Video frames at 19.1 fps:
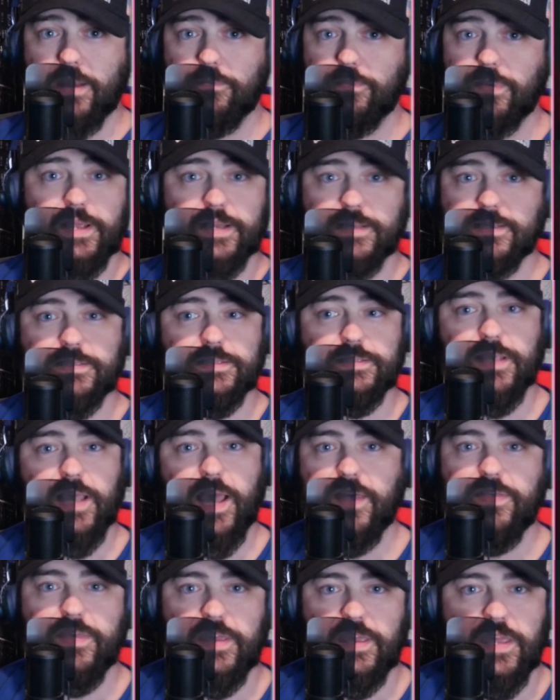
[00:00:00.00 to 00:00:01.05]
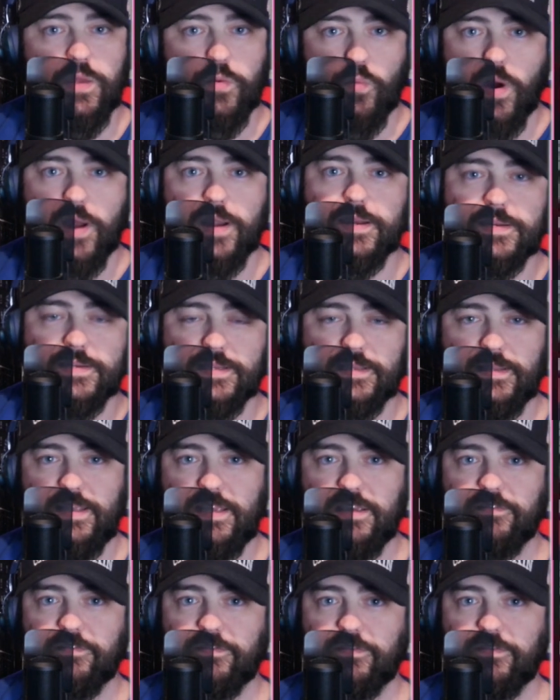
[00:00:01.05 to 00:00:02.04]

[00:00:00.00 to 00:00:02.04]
because I think he wanted to leave.